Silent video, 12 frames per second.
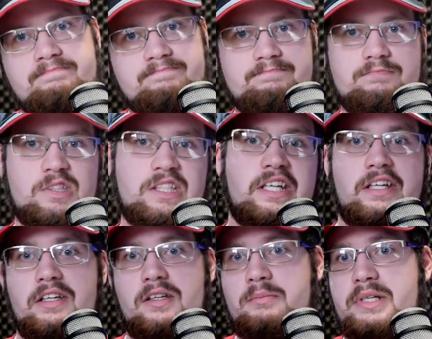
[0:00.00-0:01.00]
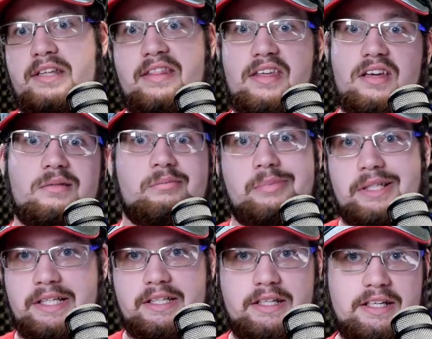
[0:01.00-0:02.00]
pretend to be them,
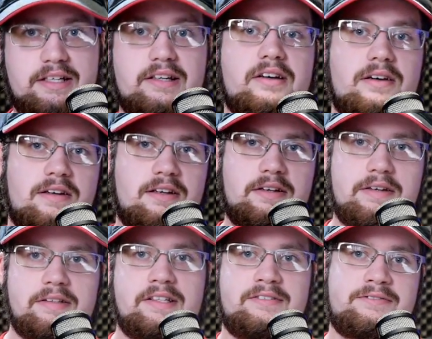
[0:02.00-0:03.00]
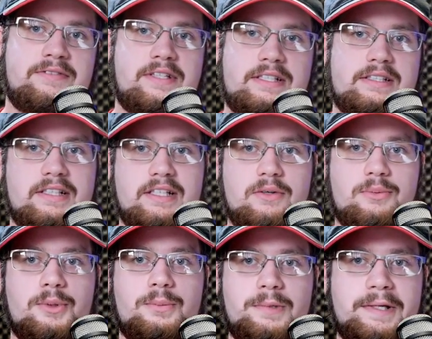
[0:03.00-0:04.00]
blend in, all that fun kind of
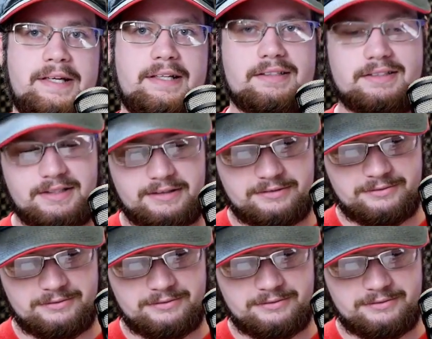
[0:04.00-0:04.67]
role-playing stuff.